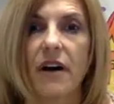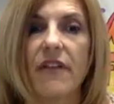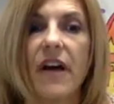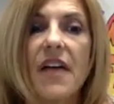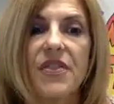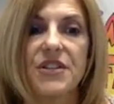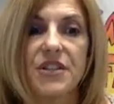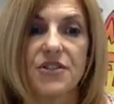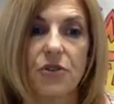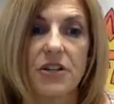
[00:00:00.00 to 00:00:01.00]
of the
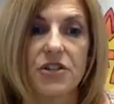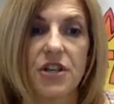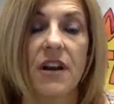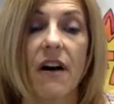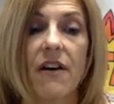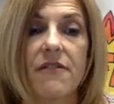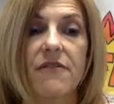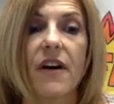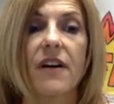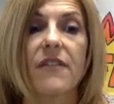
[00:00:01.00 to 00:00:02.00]
destruction of